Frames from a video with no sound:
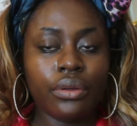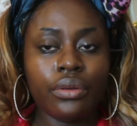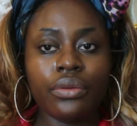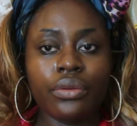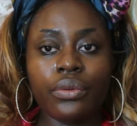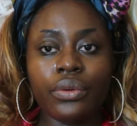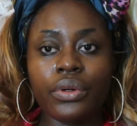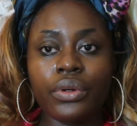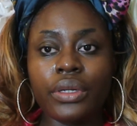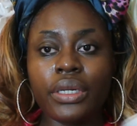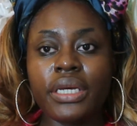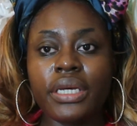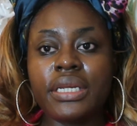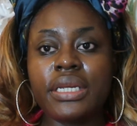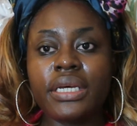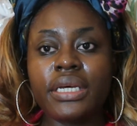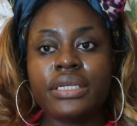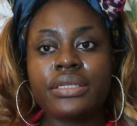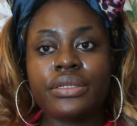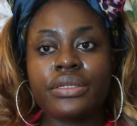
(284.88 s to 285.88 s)
the oil in
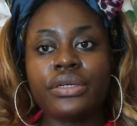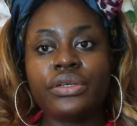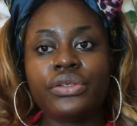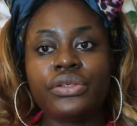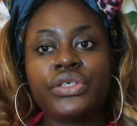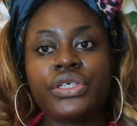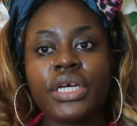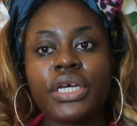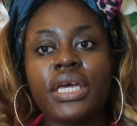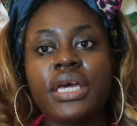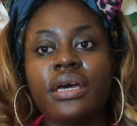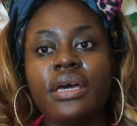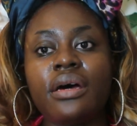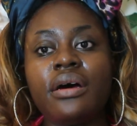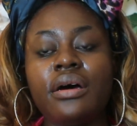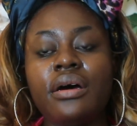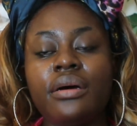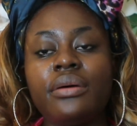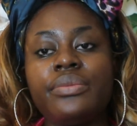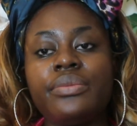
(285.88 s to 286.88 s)
it. So you shake it
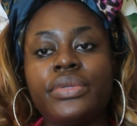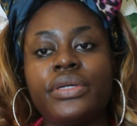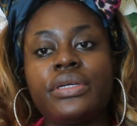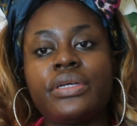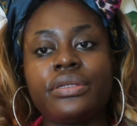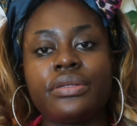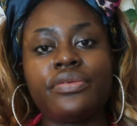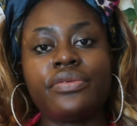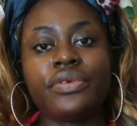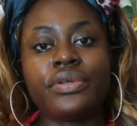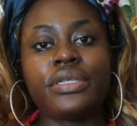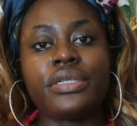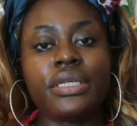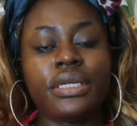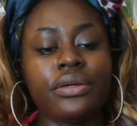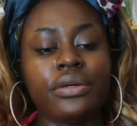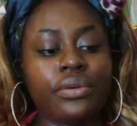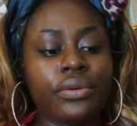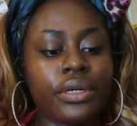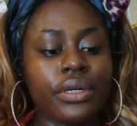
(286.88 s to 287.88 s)
up because
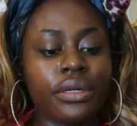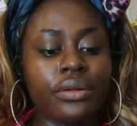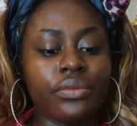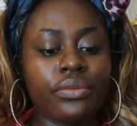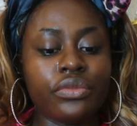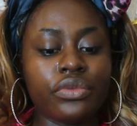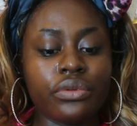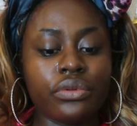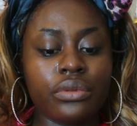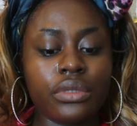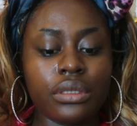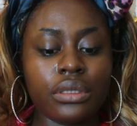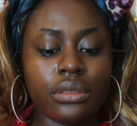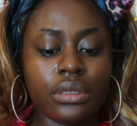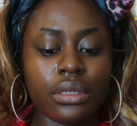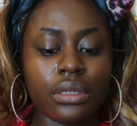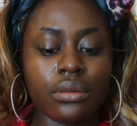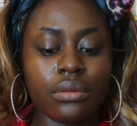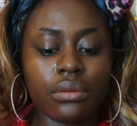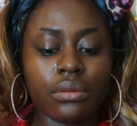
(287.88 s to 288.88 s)
obviously oil and water
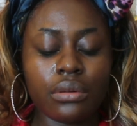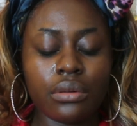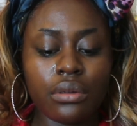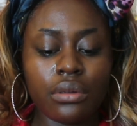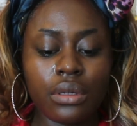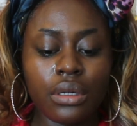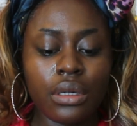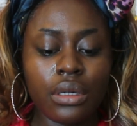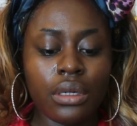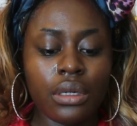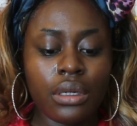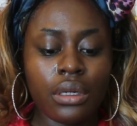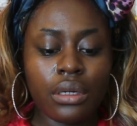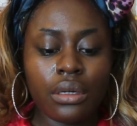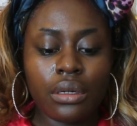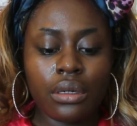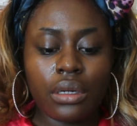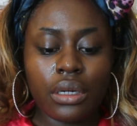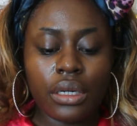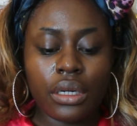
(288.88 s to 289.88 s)
don't
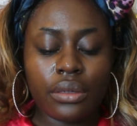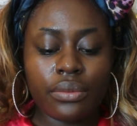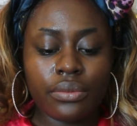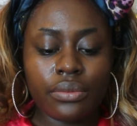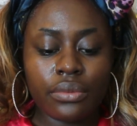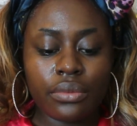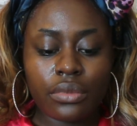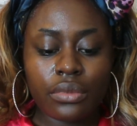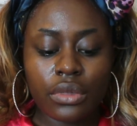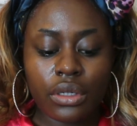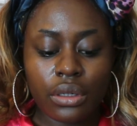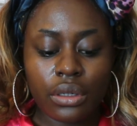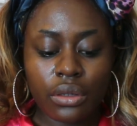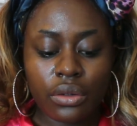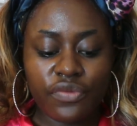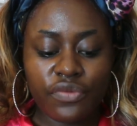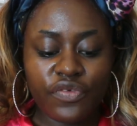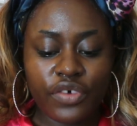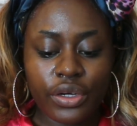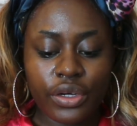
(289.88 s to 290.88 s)

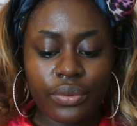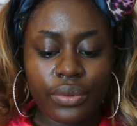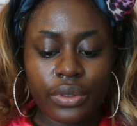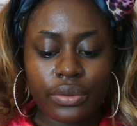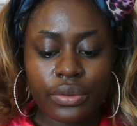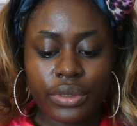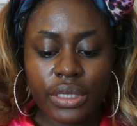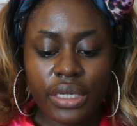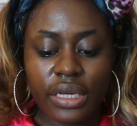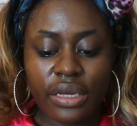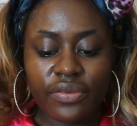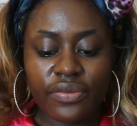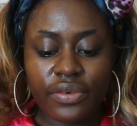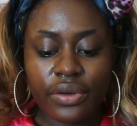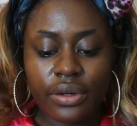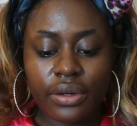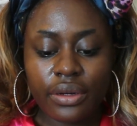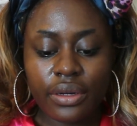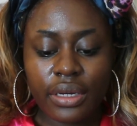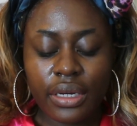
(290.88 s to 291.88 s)
go very well
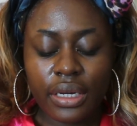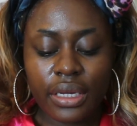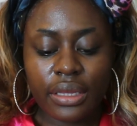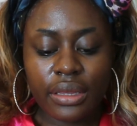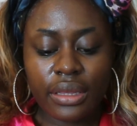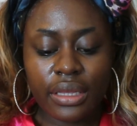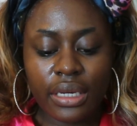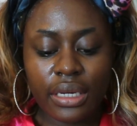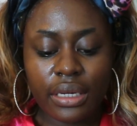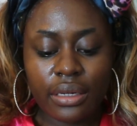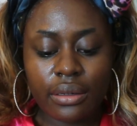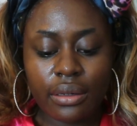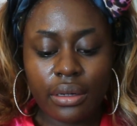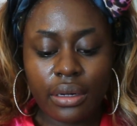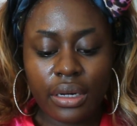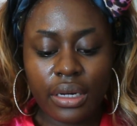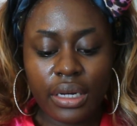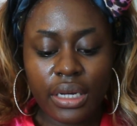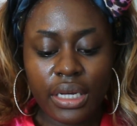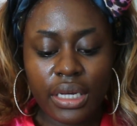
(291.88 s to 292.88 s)
together. And then
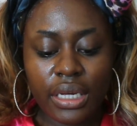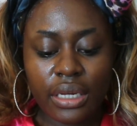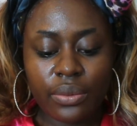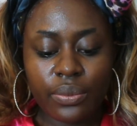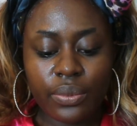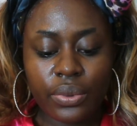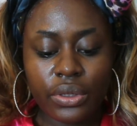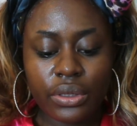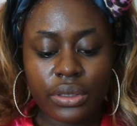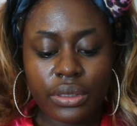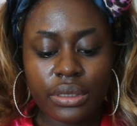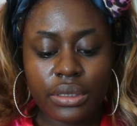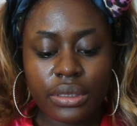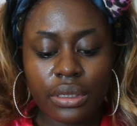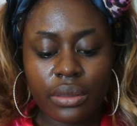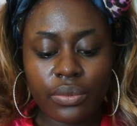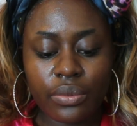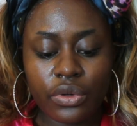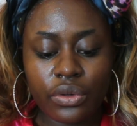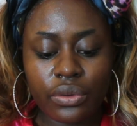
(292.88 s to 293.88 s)
I put
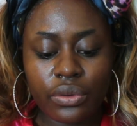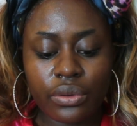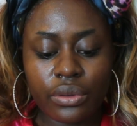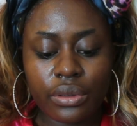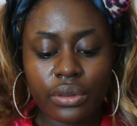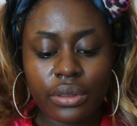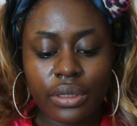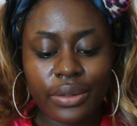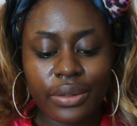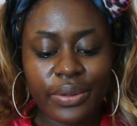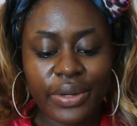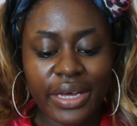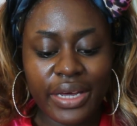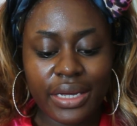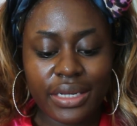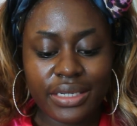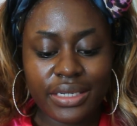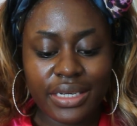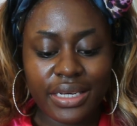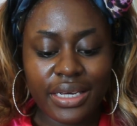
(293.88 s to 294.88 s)
some on a
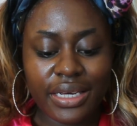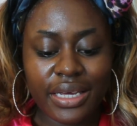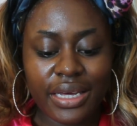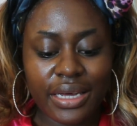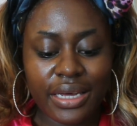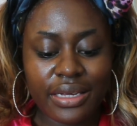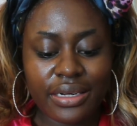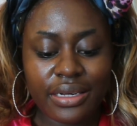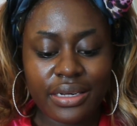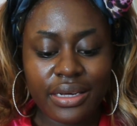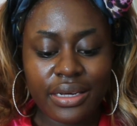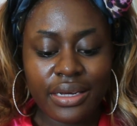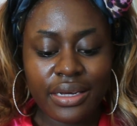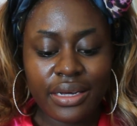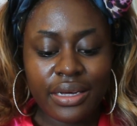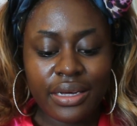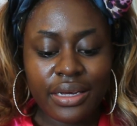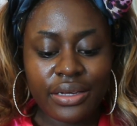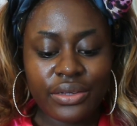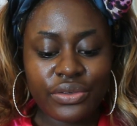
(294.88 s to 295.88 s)
pad again
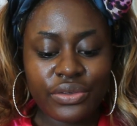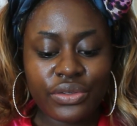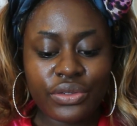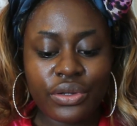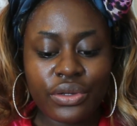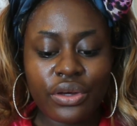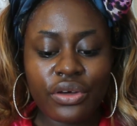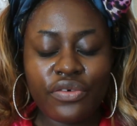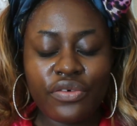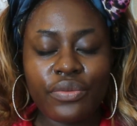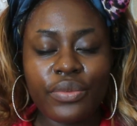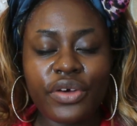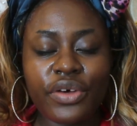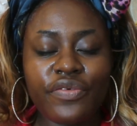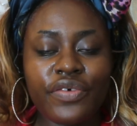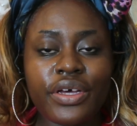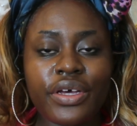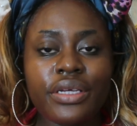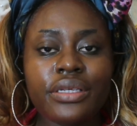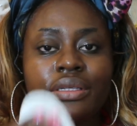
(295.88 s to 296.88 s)
and just go over my
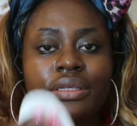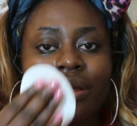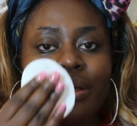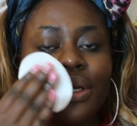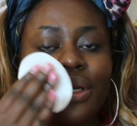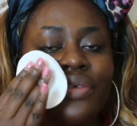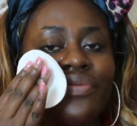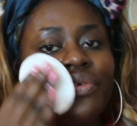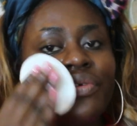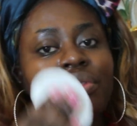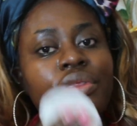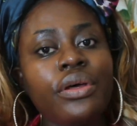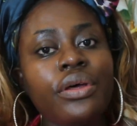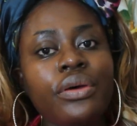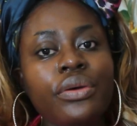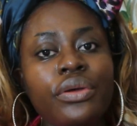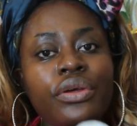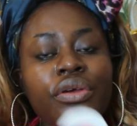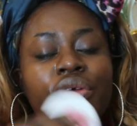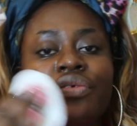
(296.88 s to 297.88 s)
face. So even though
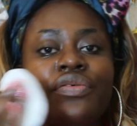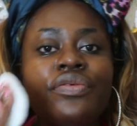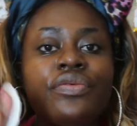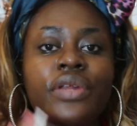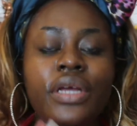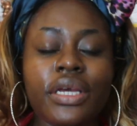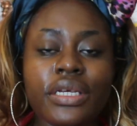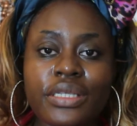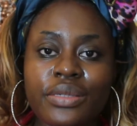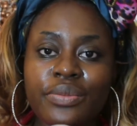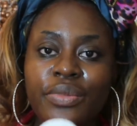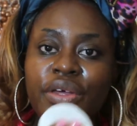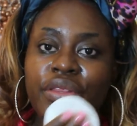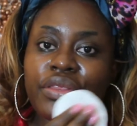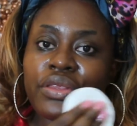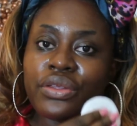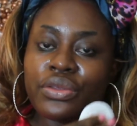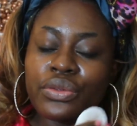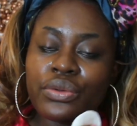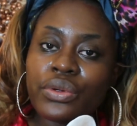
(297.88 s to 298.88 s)
you've like
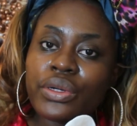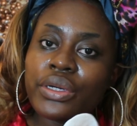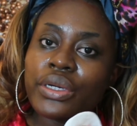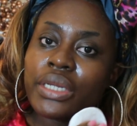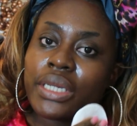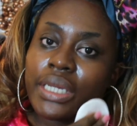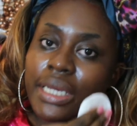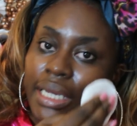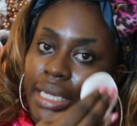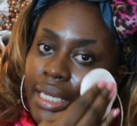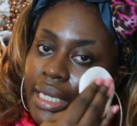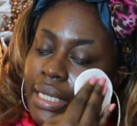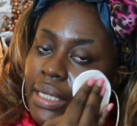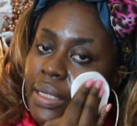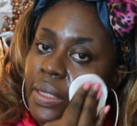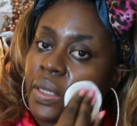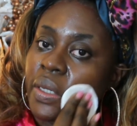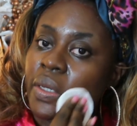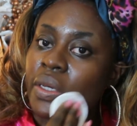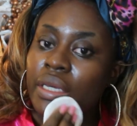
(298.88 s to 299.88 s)
smothered the oil
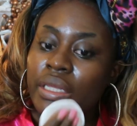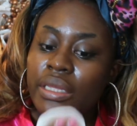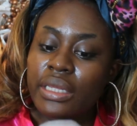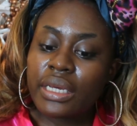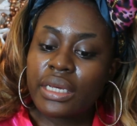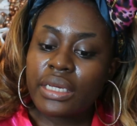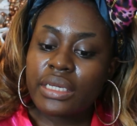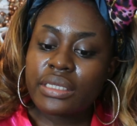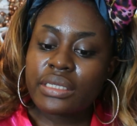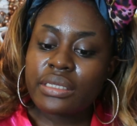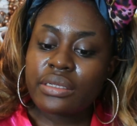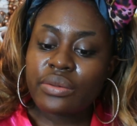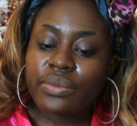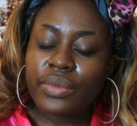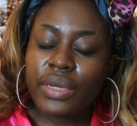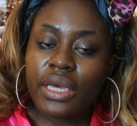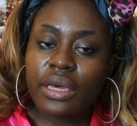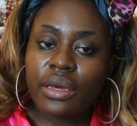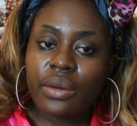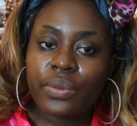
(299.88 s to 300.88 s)
in, there is still
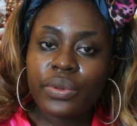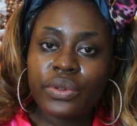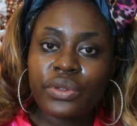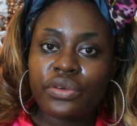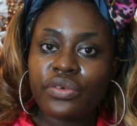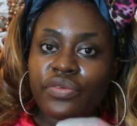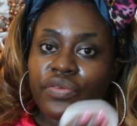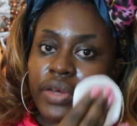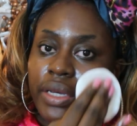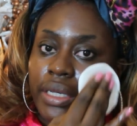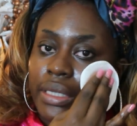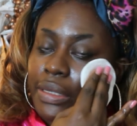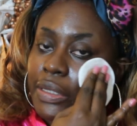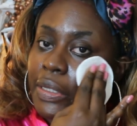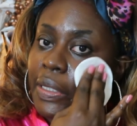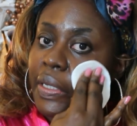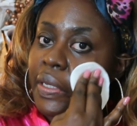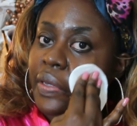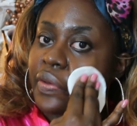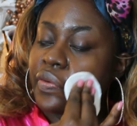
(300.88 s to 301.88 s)
makeup on your face.
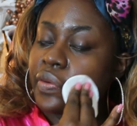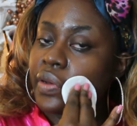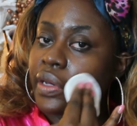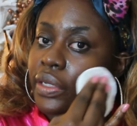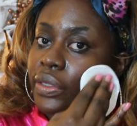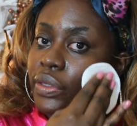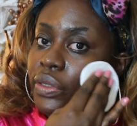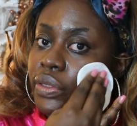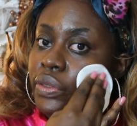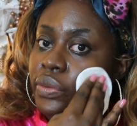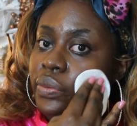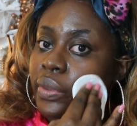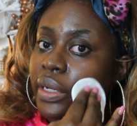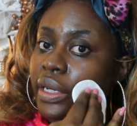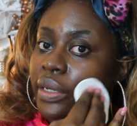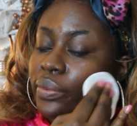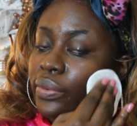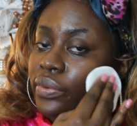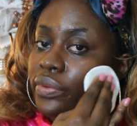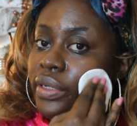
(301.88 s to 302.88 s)
Like if I just
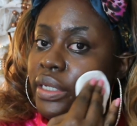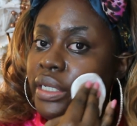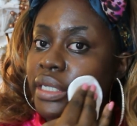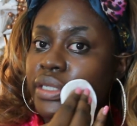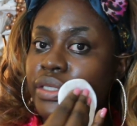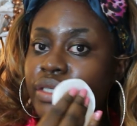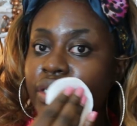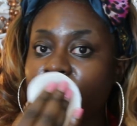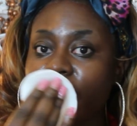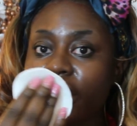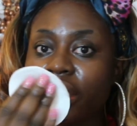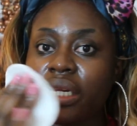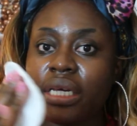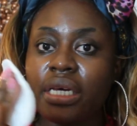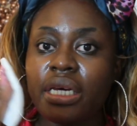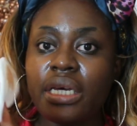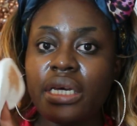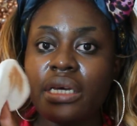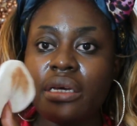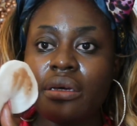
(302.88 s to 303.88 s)
wipe really
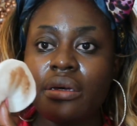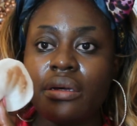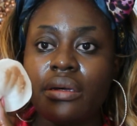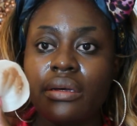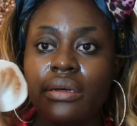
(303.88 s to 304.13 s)
gently,